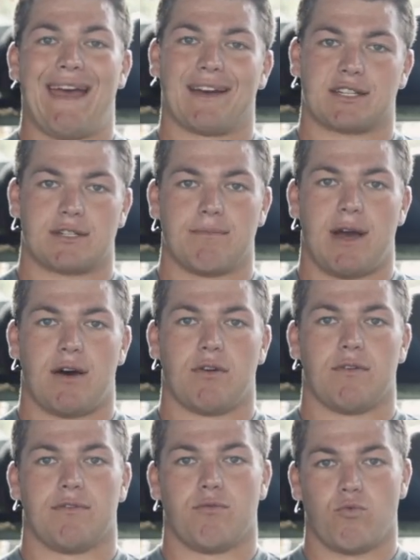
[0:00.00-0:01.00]
X amount
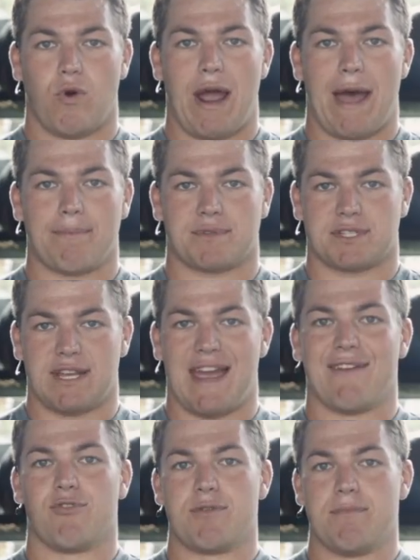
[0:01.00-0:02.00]
of reps
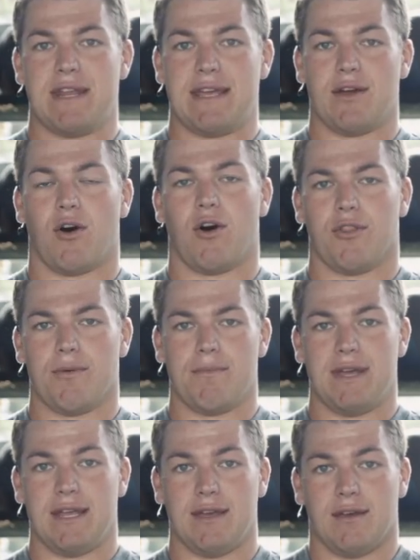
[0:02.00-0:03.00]
every minute on the
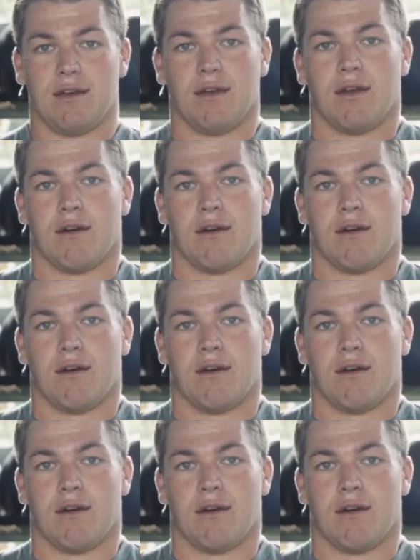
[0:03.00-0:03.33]
minute